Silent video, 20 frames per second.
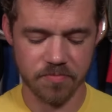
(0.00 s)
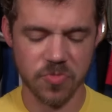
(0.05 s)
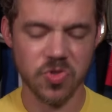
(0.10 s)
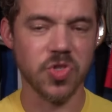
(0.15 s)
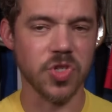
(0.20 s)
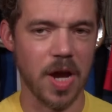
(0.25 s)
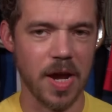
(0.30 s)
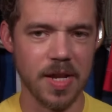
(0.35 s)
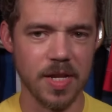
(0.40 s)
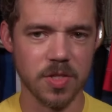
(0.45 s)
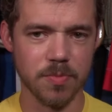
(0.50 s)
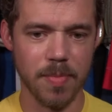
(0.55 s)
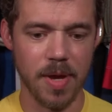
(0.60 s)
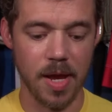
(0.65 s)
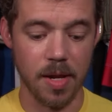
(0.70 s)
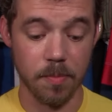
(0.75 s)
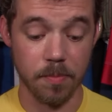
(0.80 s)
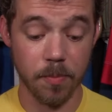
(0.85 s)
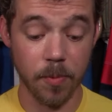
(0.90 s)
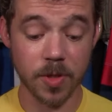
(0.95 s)
Chinese
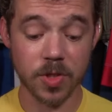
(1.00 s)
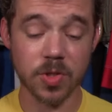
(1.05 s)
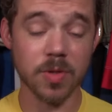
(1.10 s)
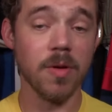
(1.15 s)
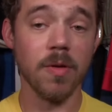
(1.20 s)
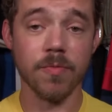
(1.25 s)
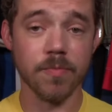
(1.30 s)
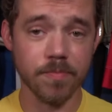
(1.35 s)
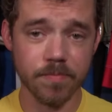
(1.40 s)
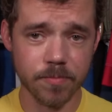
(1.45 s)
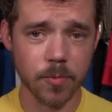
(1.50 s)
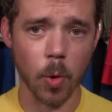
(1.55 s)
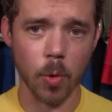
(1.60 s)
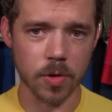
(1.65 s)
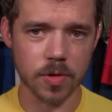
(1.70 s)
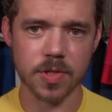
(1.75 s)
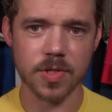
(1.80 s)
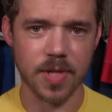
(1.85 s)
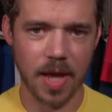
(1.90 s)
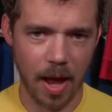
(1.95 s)
made, which of
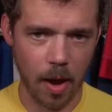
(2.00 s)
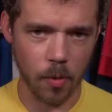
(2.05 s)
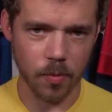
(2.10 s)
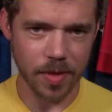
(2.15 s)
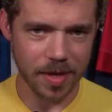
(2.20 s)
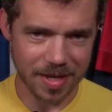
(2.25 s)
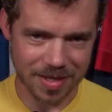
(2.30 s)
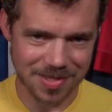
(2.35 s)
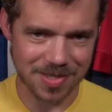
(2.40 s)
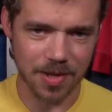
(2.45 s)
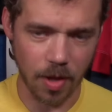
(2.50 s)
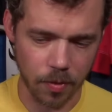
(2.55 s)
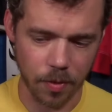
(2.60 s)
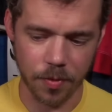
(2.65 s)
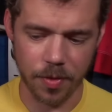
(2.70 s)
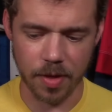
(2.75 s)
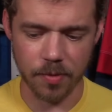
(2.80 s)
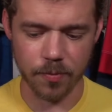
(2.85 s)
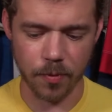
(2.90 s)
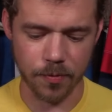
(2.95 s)
course is how they can sell the
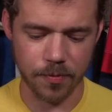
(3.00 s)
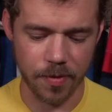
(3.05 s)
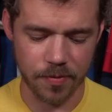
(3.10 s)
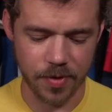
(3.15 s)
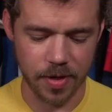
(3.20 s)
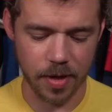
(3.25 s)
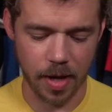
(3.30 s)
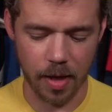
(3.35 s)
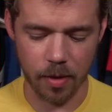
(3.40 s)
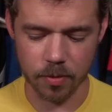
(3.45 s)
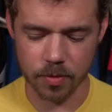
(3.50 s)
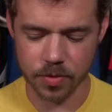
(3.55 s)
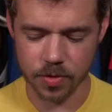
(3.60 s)
thing for $50.